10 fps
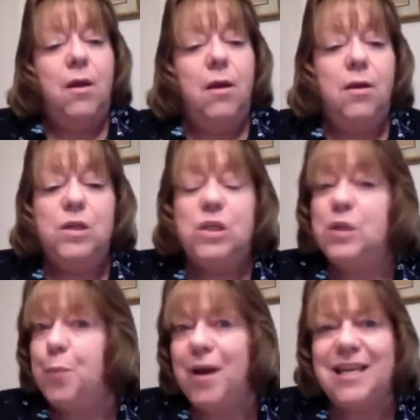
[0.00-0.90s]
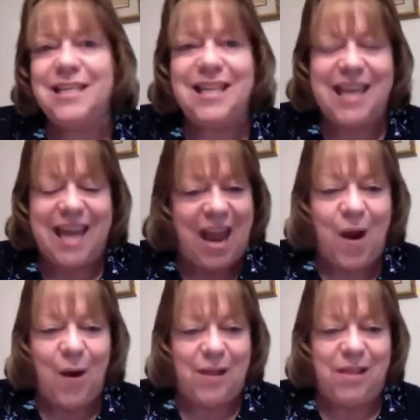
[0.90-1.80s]
Spring is in the
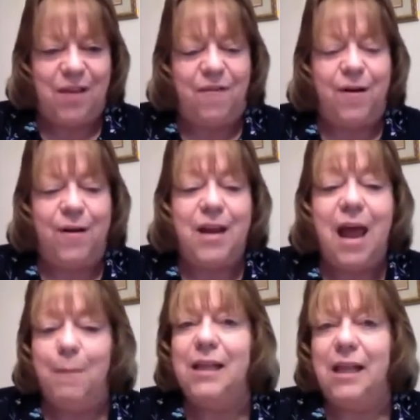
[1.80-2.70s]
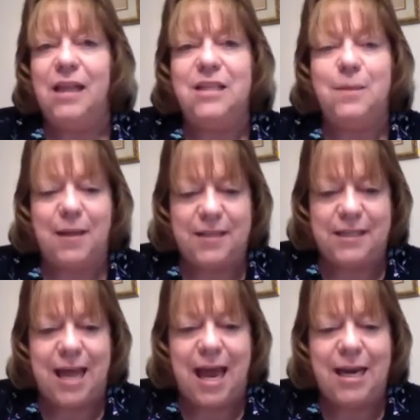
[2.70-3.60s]
air, Clifford, Emily Elizabeth
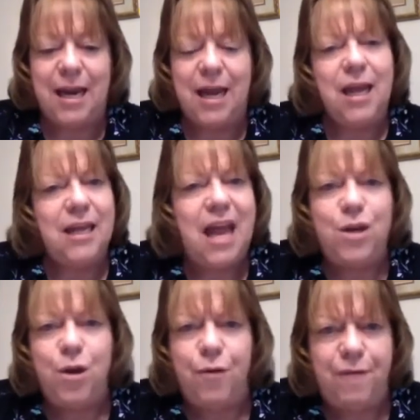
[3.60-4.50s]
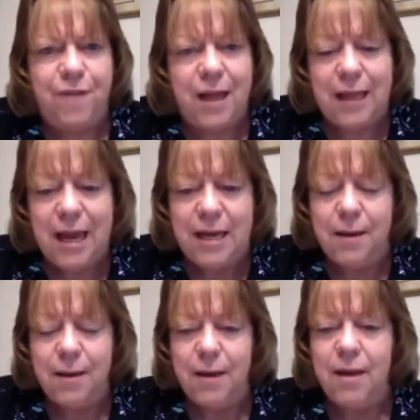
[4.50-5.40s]
said. Can you feel it?
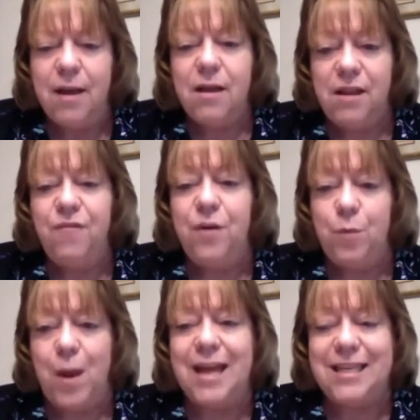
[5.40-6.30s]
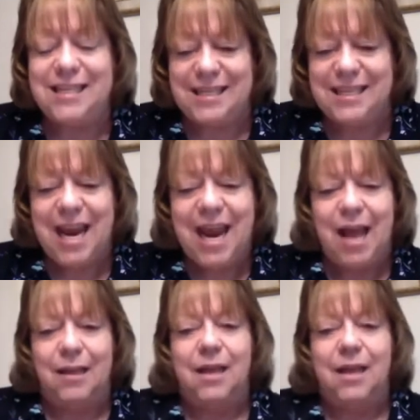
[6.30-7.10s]
Clifford wagged his tail.